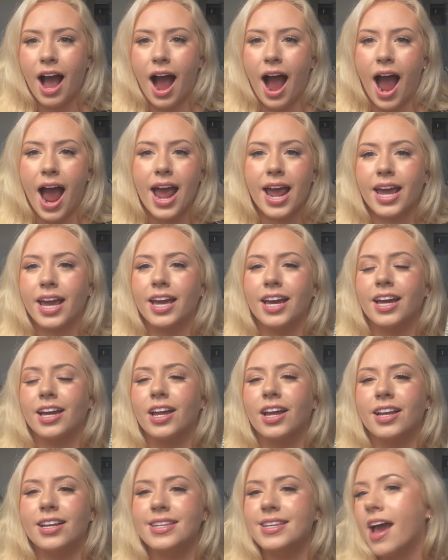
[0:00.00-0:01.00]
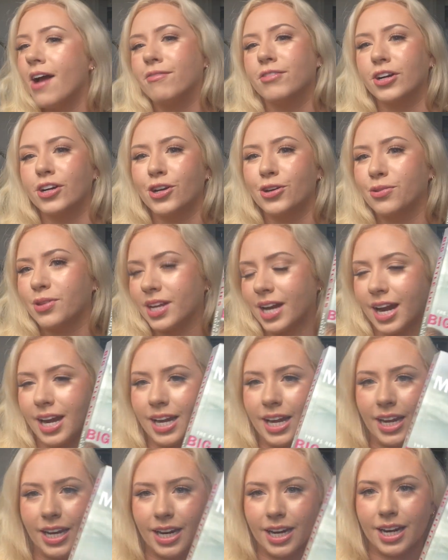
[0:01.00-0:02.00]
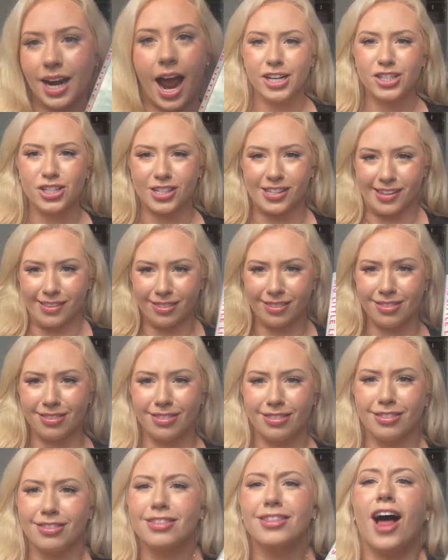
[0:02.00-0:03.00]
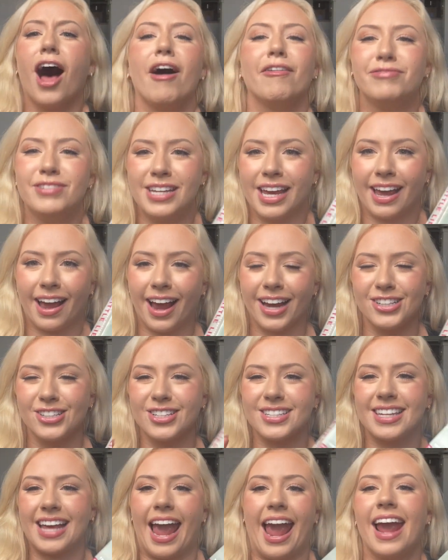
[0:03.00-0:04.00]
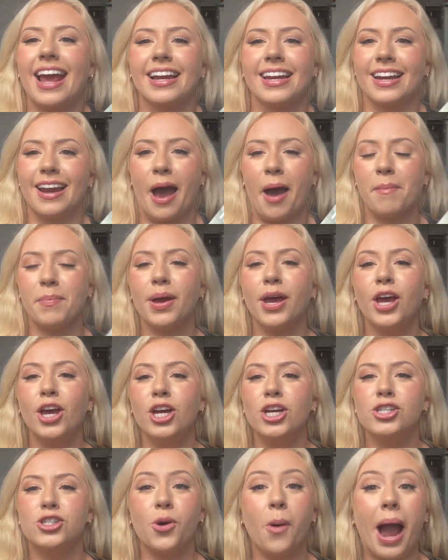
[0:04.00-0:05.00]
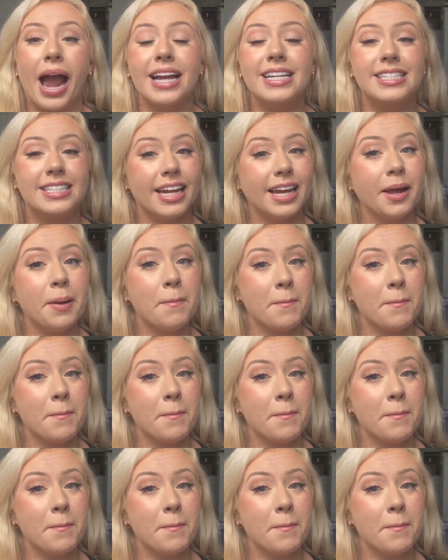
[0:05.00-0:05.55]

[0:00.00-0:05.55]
I never knew that I needed. I just loved it. I just ate it up. So I didn't